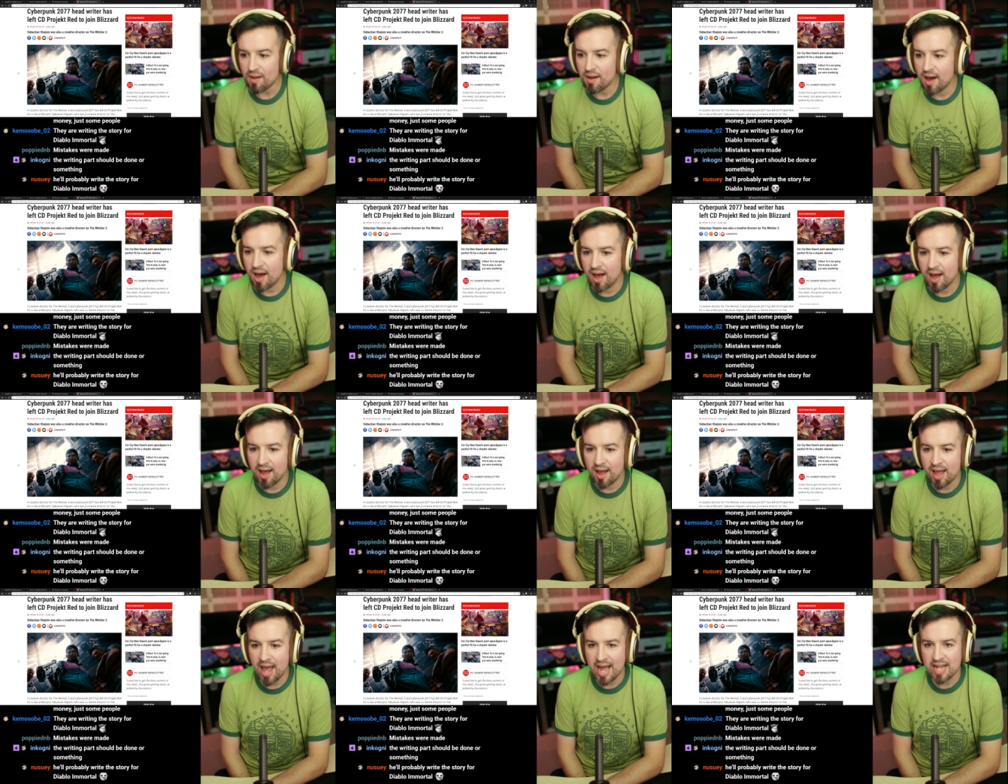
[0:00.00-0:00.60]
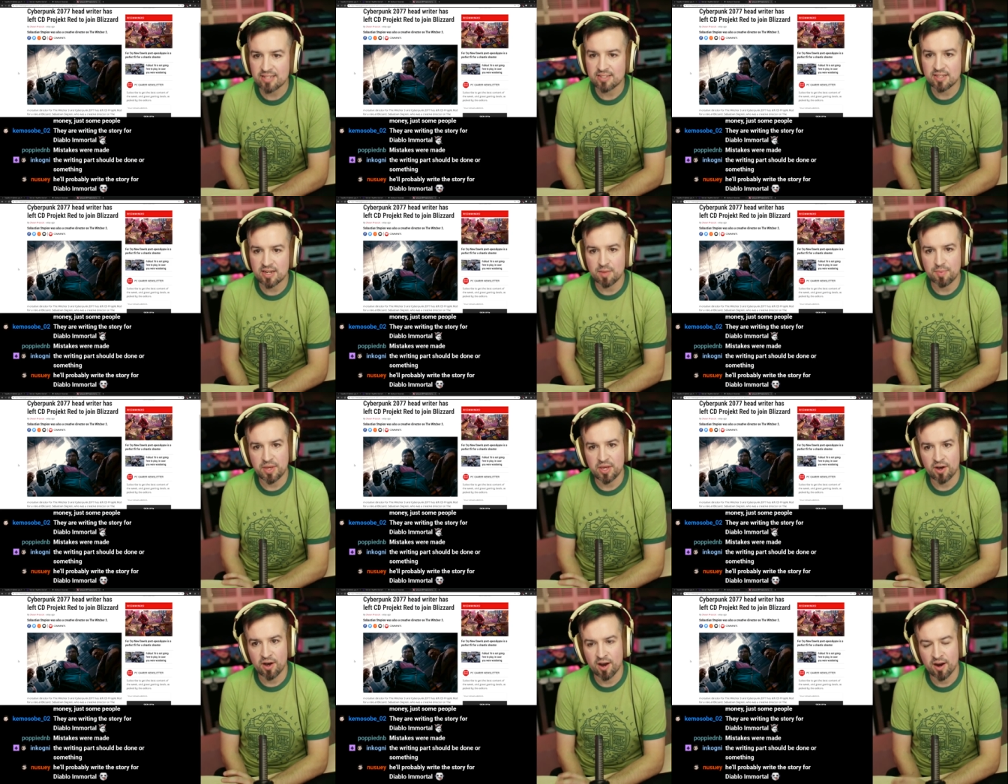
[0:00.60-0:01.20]
at
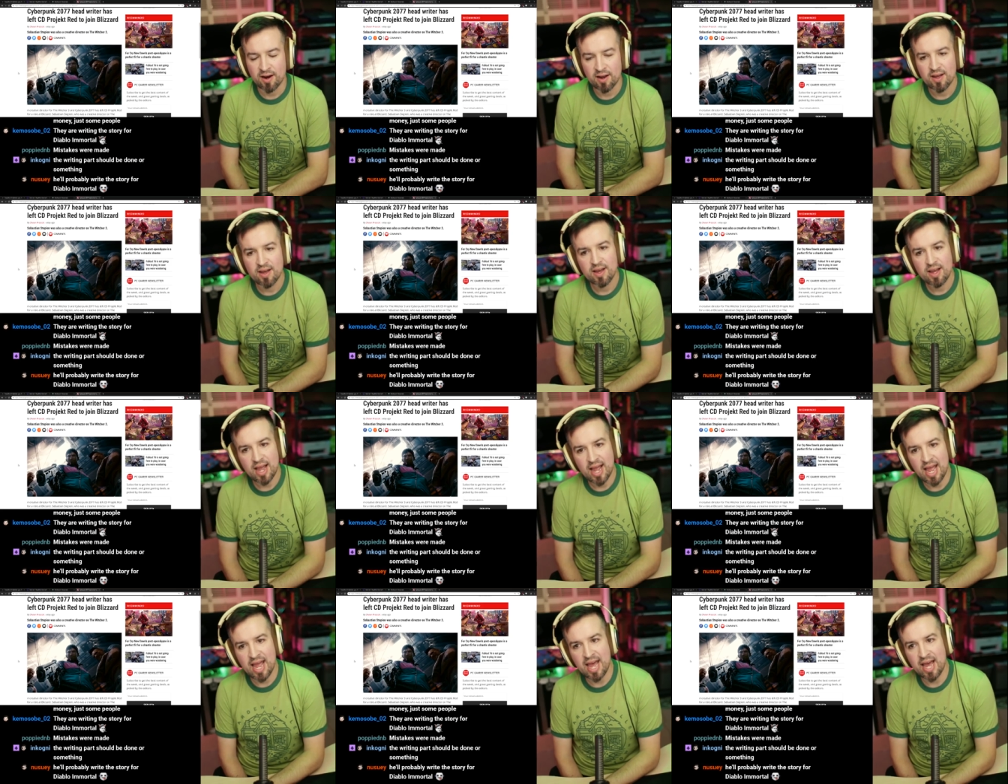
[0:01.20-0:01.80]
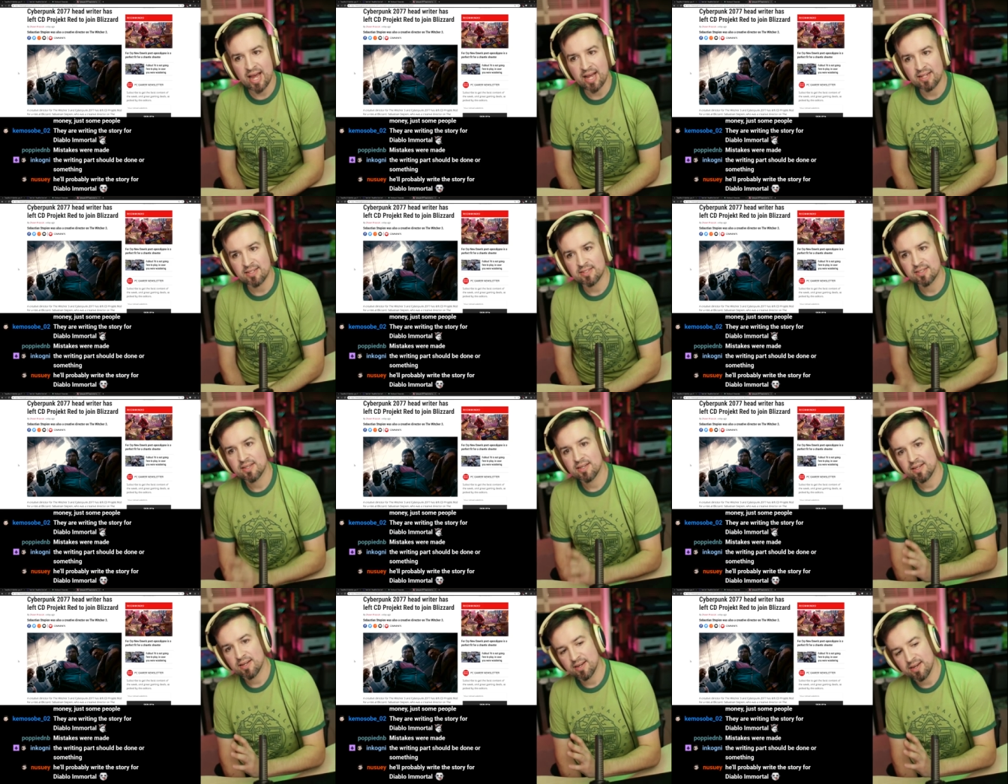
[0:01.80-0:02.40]
CDPR,
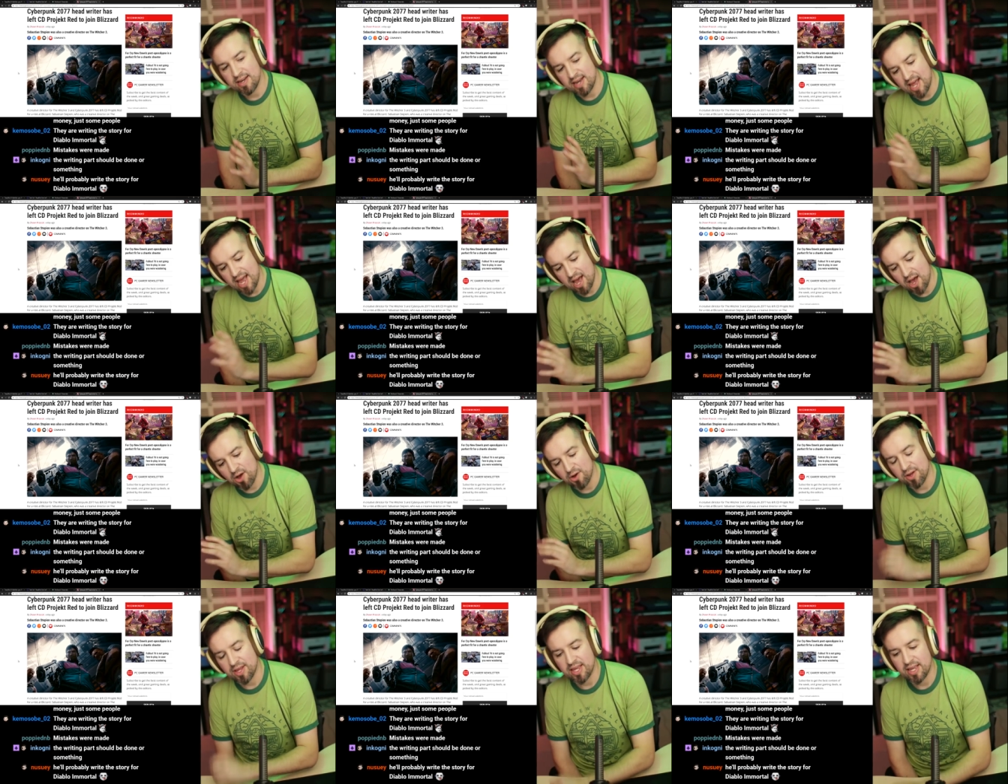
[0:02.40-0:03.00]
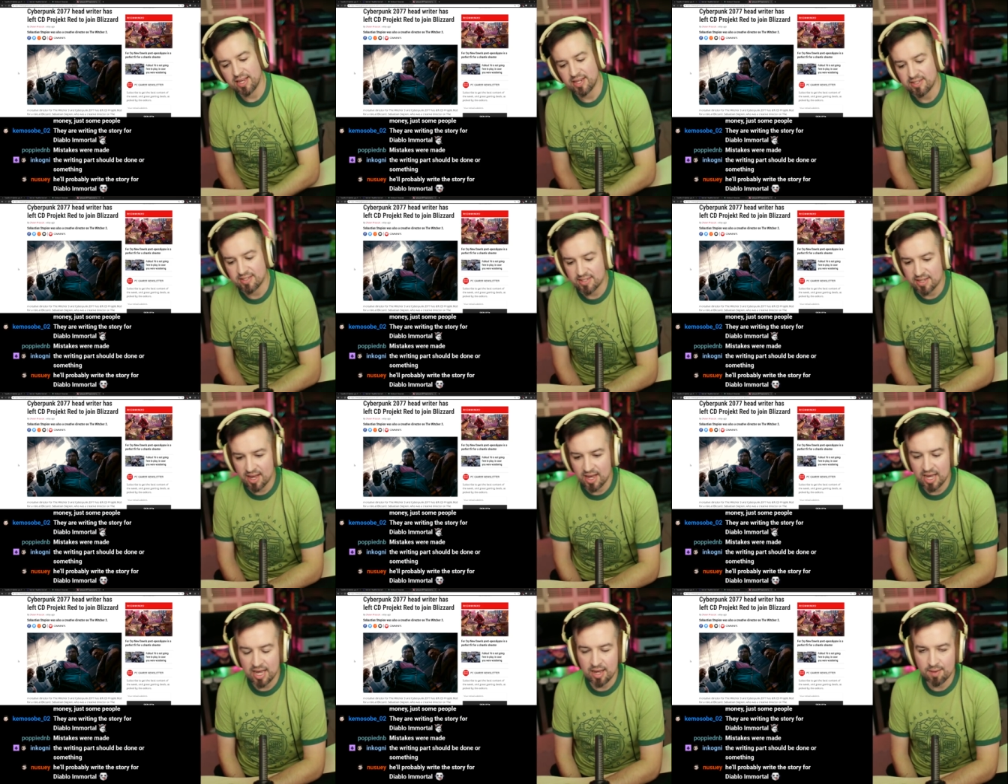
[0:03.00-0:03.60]
and now he's
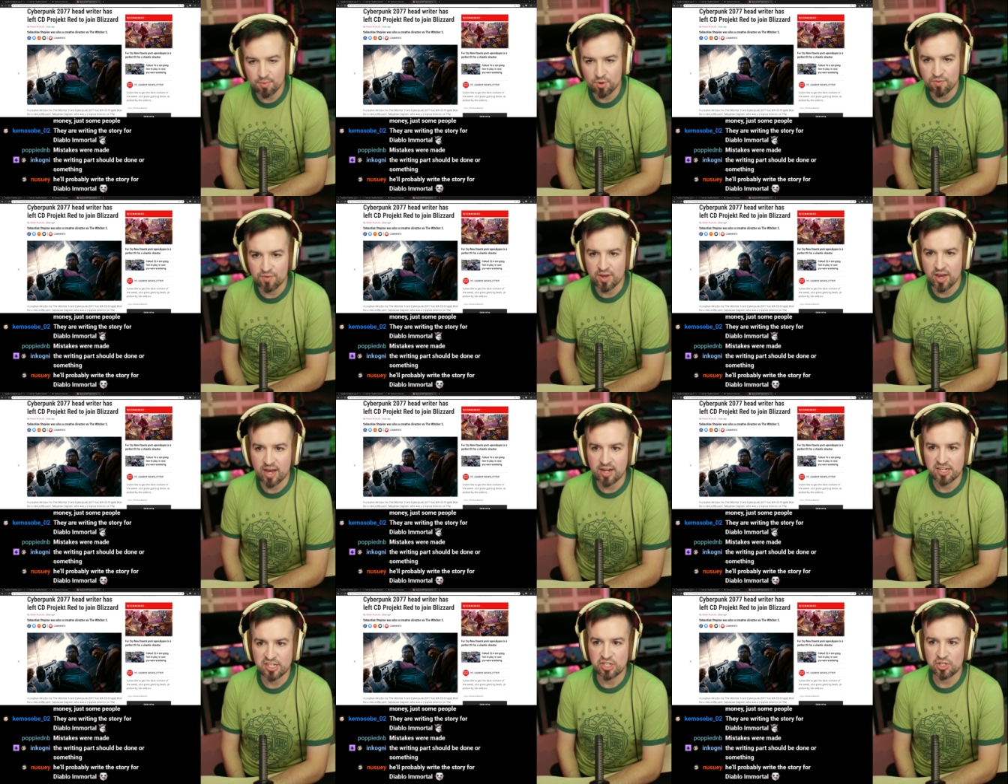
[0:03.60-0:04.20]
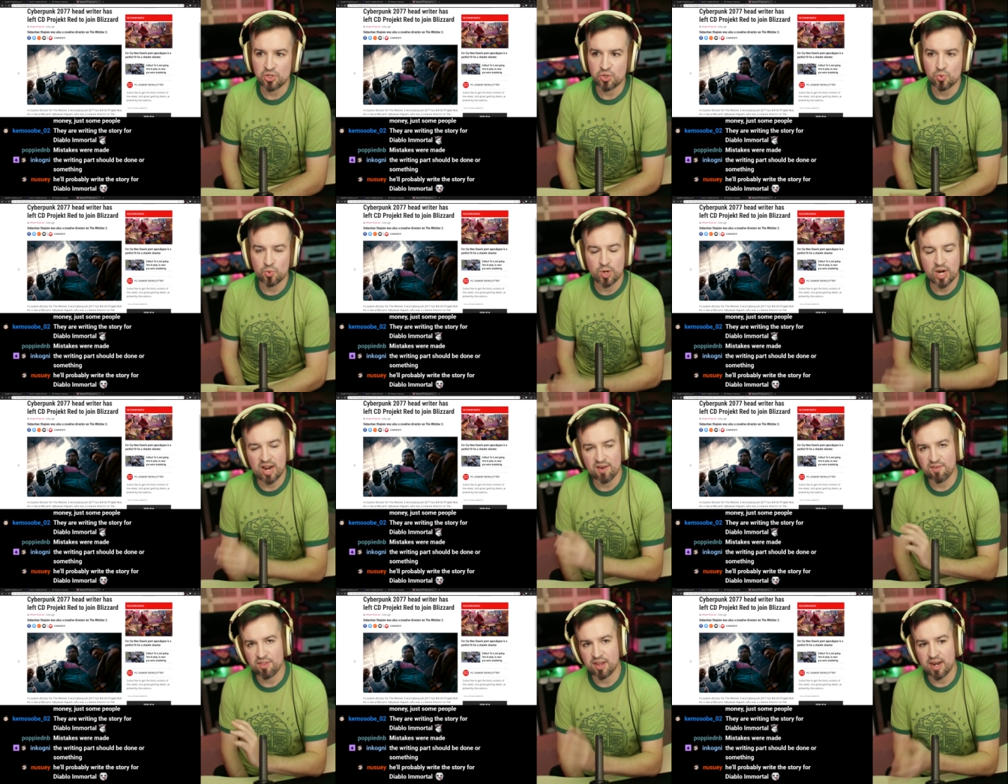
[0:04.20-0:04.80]
moving on to
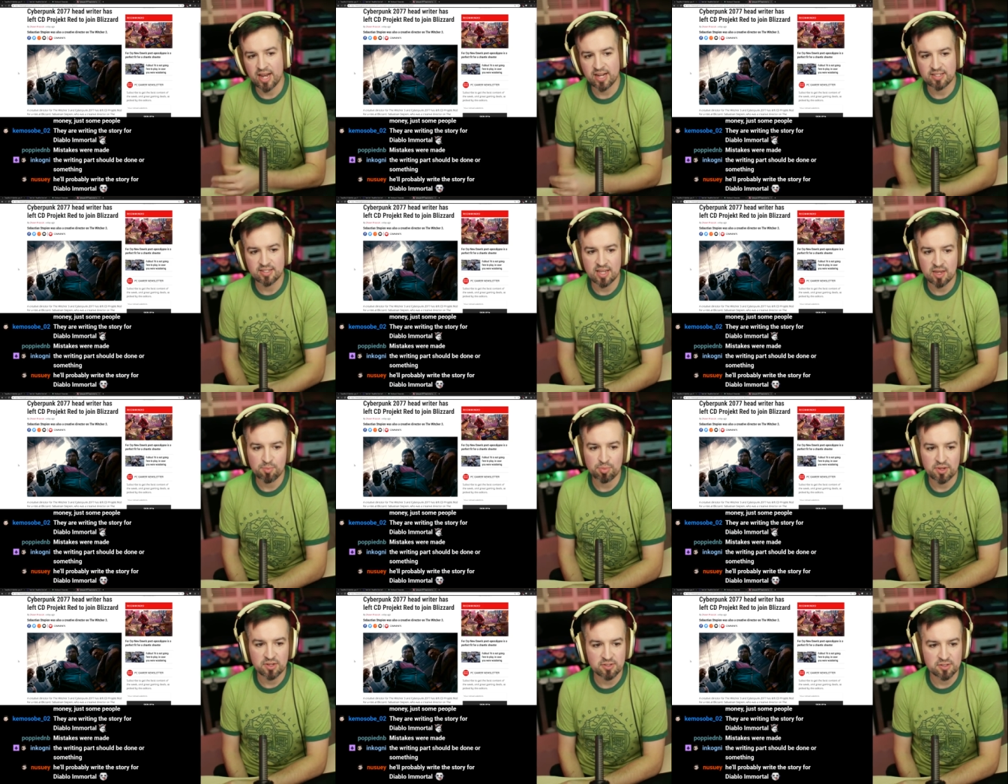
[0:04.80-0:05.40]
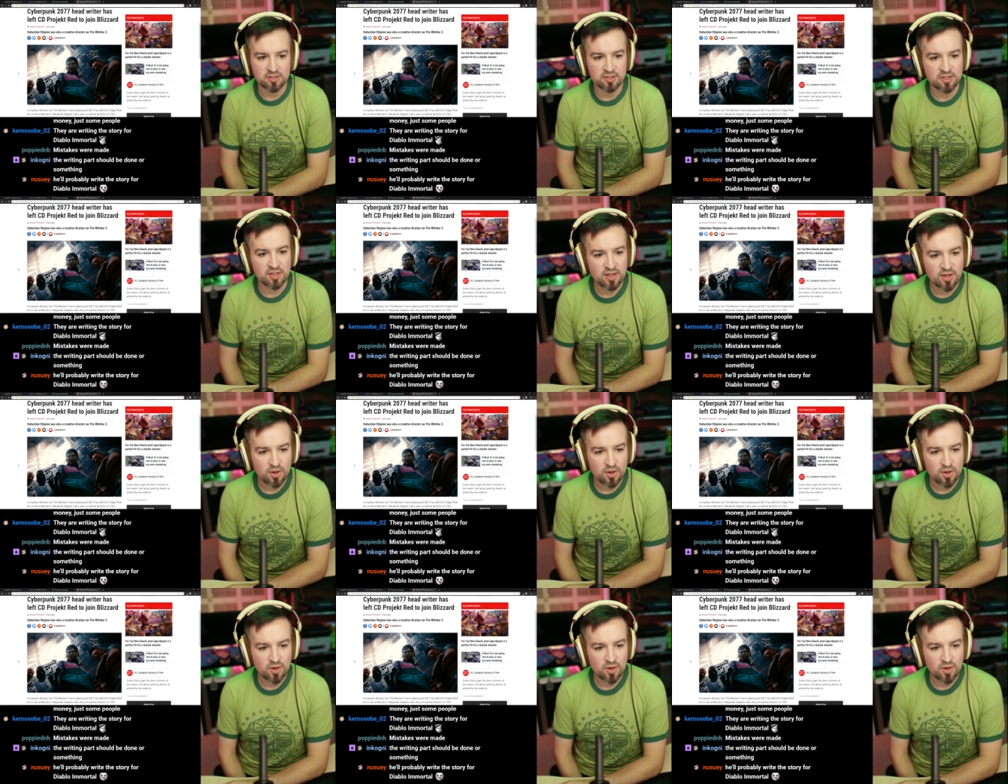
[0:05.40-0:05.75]
whatever the next thing Blizzard